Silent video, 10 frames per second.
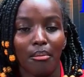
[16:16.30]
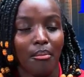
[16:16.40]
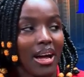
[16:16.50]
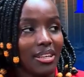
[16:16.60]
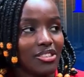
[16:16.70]

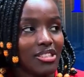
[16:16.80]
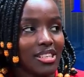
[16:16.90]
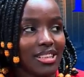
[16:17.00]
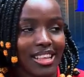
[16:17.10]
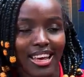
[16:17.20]

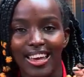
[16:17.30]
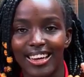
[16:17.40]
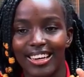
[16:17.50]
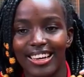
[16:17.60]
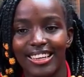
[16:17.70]
Magi, the
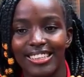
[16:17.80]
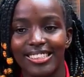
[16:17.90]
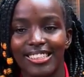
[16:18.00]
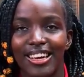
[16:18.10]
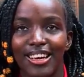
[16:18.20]

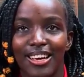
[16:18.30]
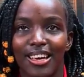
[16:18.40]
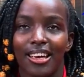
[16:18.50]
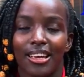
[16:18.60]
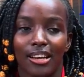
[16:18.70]
NS.
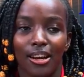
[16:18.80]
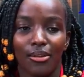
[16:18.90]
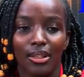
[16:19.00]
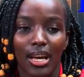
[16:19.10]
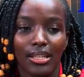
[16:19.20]

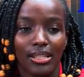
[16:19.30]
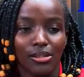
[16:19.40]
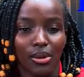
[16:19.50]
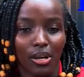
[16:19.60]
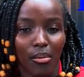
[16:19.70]
Now that
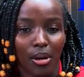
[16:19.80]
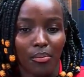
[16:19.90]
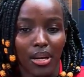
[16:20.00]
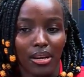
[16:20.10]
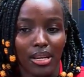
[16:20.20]
is when
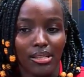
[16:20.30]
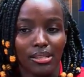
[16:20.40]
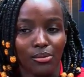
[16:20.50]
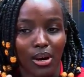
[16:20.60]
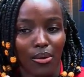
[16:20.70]
my
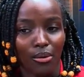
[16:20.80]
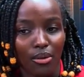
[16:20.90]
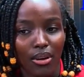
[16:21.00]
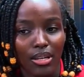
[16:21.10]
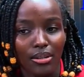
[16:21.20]
parents were
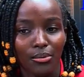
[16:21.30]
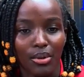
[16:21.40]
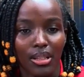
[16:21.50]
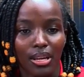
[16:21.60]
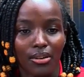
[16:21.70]

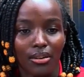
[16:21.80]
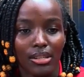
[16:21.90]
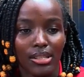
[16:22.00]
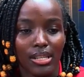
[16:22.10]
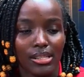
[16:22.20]
called with the
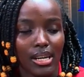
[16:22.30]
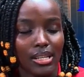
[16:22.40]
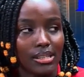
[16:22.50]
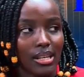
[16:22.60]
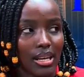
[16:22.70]
doctors
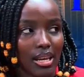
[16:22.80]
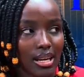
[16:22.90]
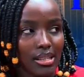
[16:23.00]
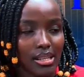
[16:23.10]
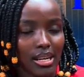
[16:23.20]
at
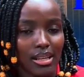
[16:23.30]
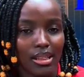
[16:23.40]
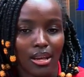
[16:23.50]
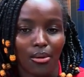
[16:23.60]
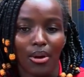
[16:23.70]

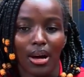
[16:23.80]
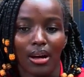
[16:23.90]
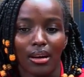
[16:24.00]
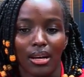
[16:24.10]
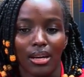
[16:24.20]
Kenyatta. They
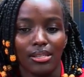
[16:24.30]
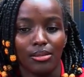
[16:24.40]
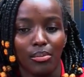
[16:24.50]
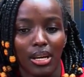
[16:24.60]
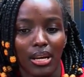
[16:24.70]
were
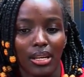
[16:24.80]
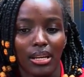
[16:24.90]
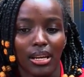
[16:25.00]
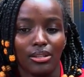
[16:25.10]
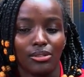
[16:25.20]

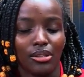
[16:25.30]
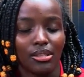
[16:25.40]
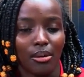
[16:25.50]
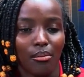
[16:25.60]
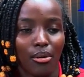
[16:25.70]
explained and
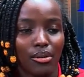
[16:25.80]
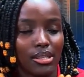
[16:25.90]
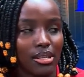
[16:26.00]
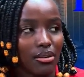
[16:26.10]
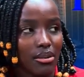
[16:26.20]
taught
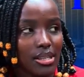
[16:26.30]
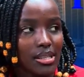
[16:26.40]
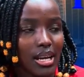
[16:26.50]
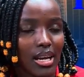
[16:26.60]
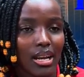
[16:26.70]
about sickle
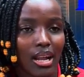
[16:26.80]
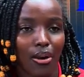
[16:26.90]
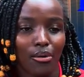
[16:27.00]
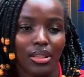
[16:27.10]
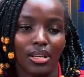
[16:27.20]
cell,
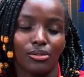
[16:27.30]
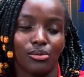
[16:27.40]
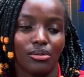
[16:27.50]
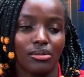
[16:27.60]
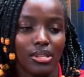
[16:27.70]
how they
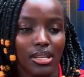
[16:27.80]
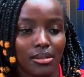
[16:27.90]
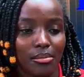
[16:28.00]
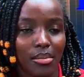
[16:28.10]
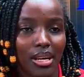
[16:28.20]
should
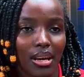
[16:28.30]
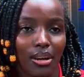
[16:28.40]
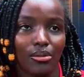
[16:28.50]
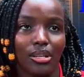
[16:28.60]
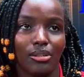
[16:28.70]
treat me,
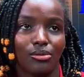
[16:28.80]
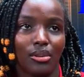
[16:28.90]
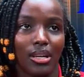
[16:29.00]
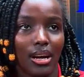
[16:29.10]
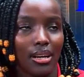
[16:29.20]
how they
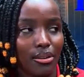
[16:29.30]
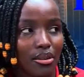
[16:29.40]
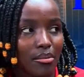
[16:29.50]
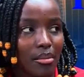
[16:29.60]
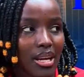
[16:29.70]
should
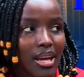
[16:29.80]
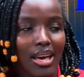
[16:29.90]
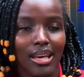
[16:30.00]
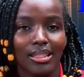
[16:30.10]
handle me.